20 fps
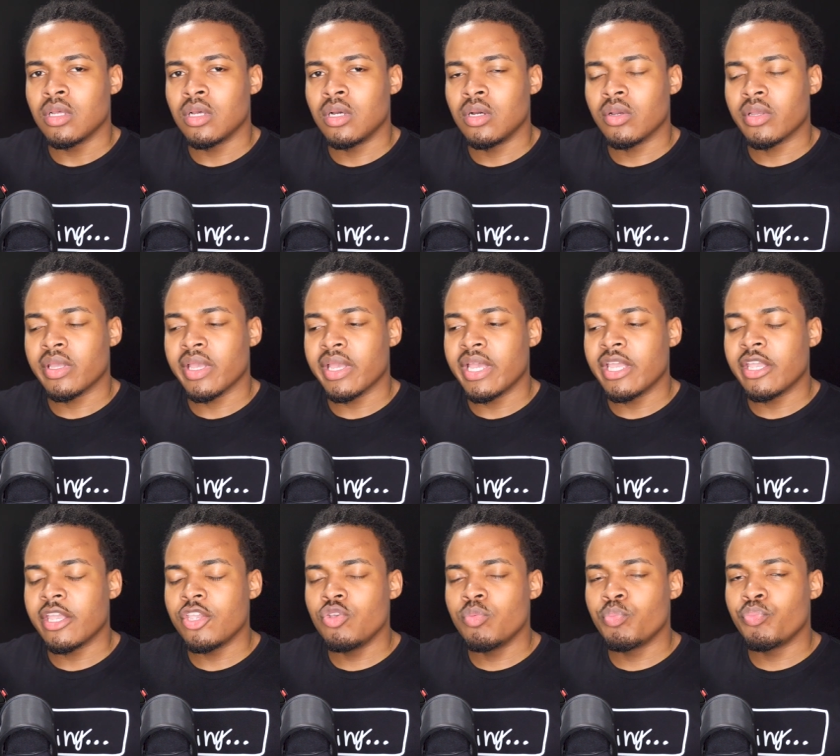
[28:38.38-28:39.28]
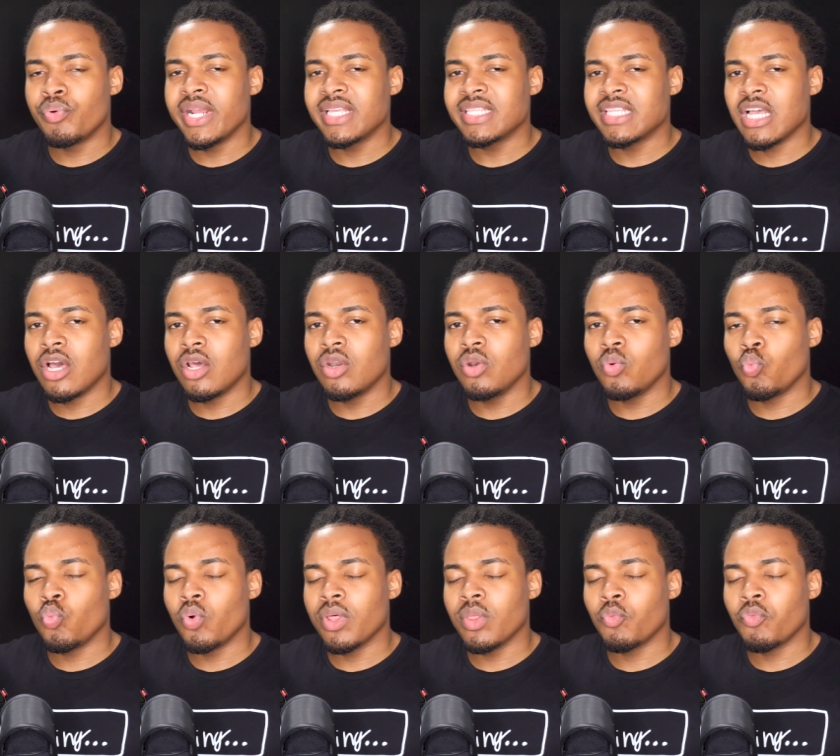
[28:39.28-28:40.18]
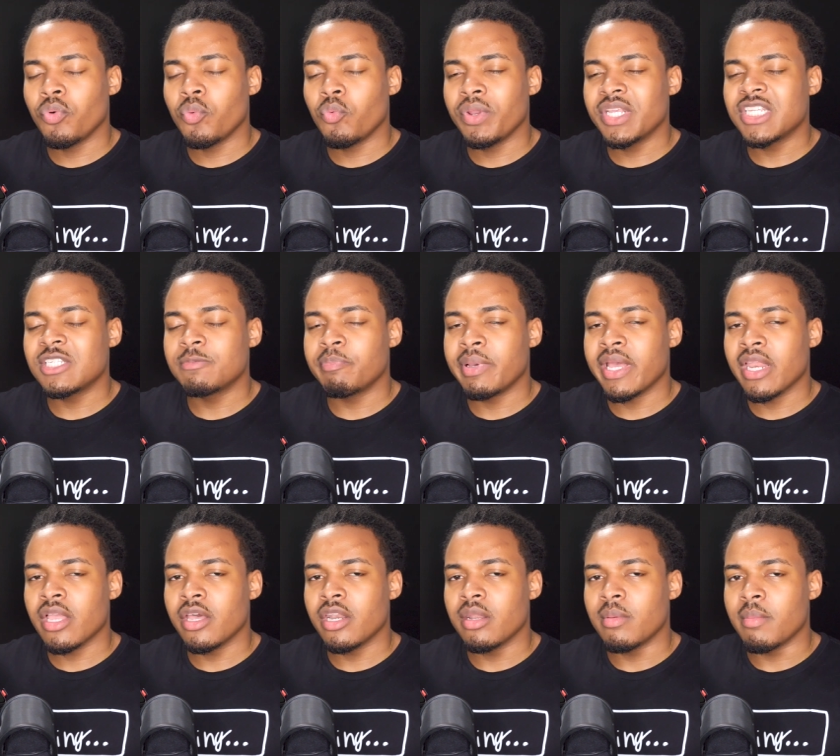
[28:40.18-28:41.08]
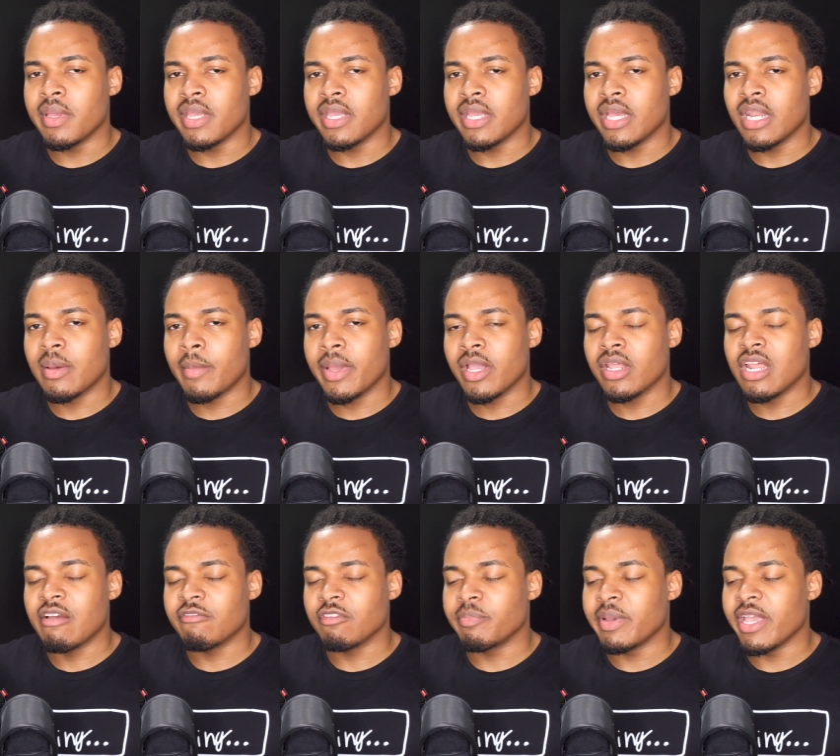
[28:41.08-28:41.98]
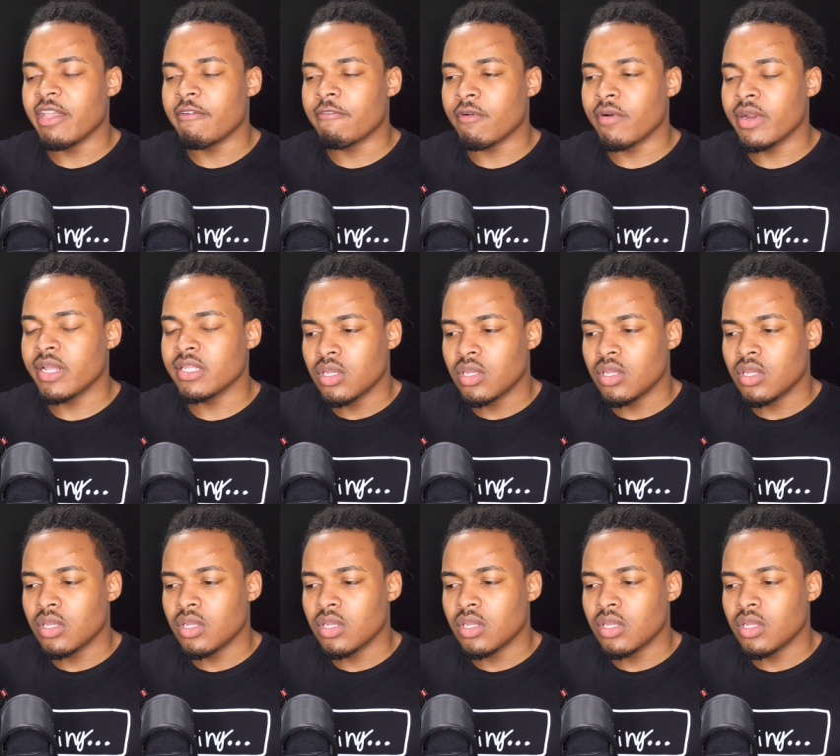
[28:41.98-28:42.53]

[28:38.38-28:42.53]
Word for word: balance. Okay. And can you break down what what is Spend going to be, and am I going to have to pay for it?